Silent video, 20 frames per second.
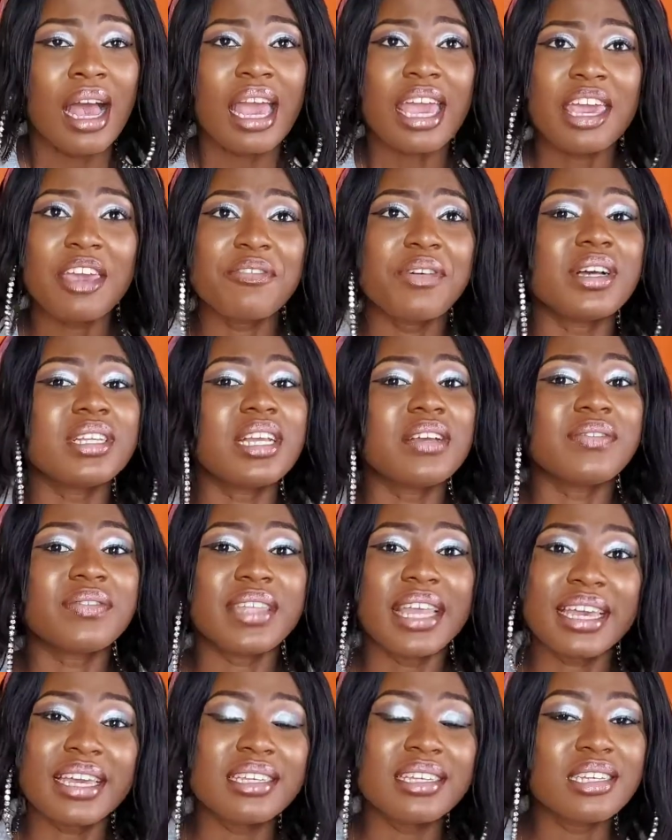If I would have
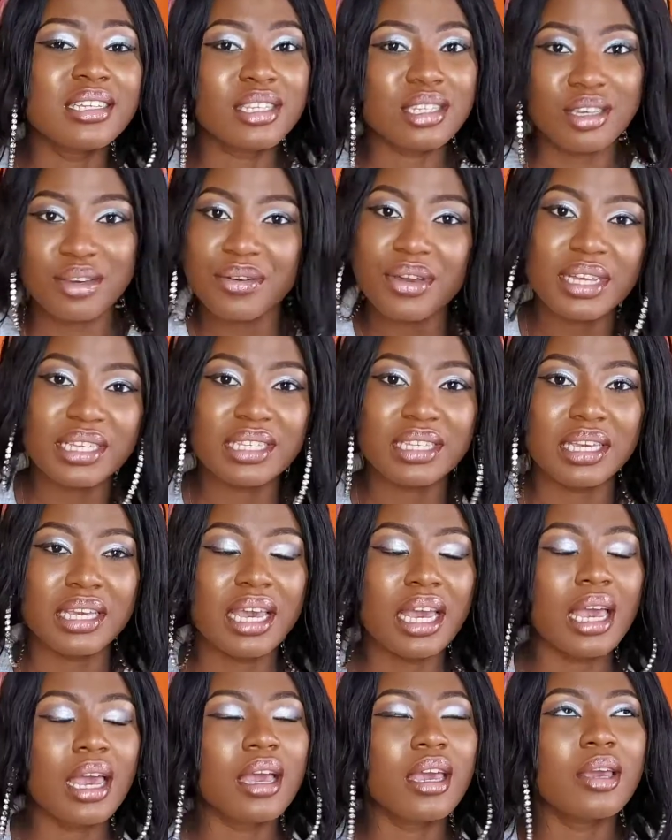taken it seriously,
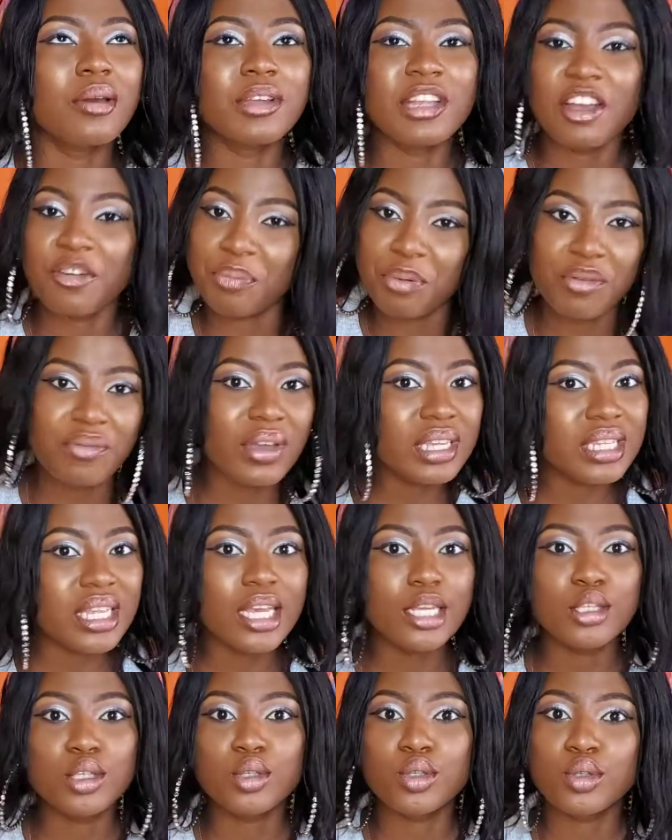it would have
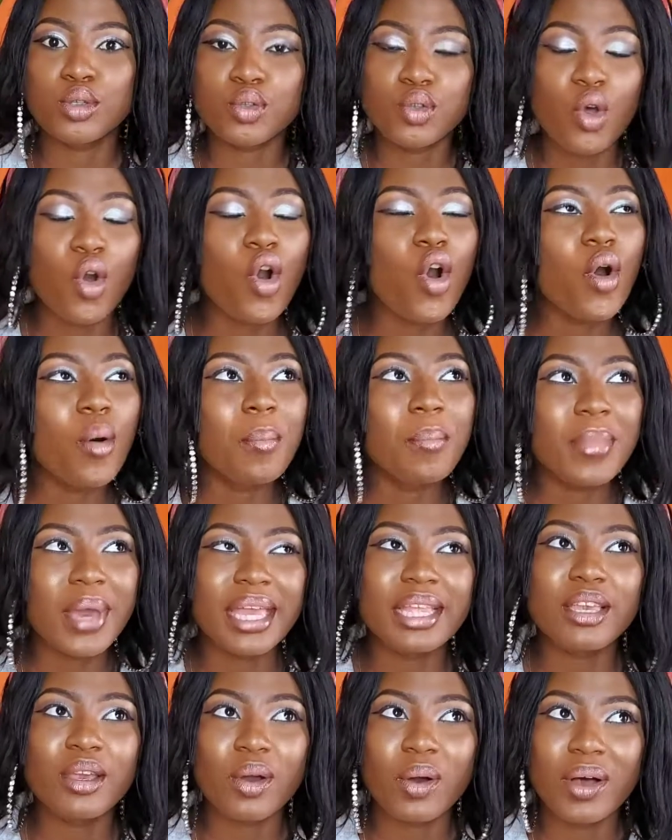prevented so
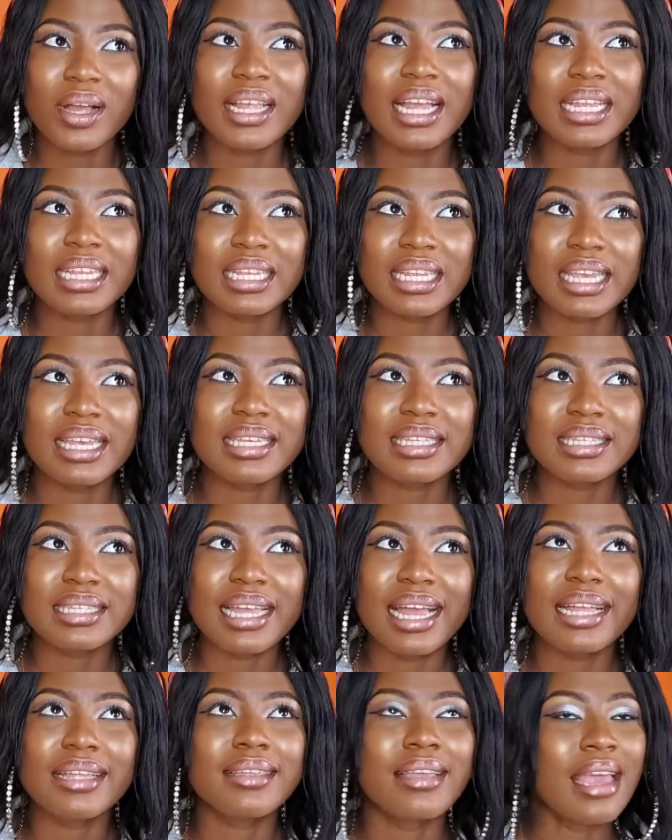many other things
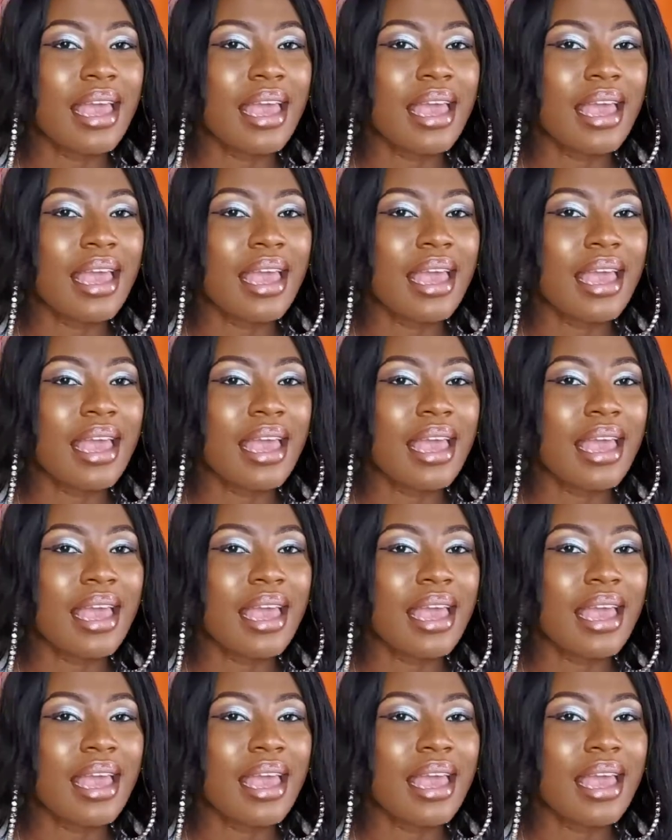that